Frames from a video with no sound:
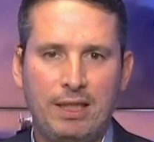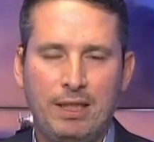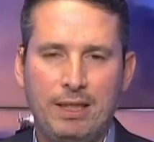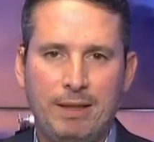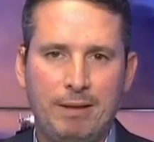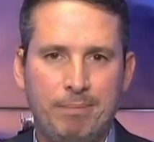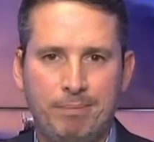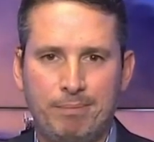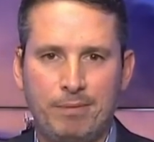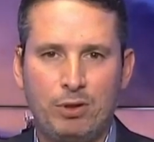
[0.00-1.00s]

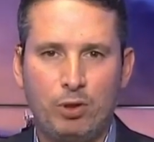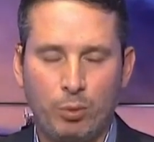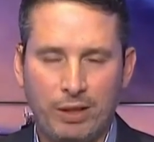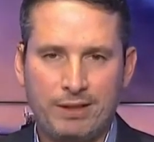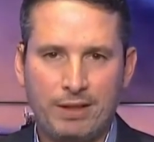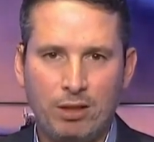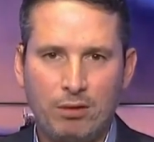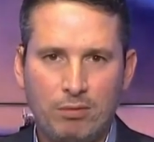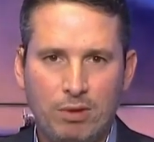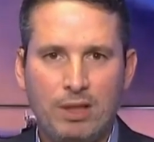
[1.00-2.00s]
um, two weeks
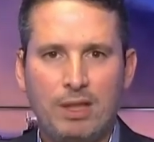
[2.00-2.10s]
ago.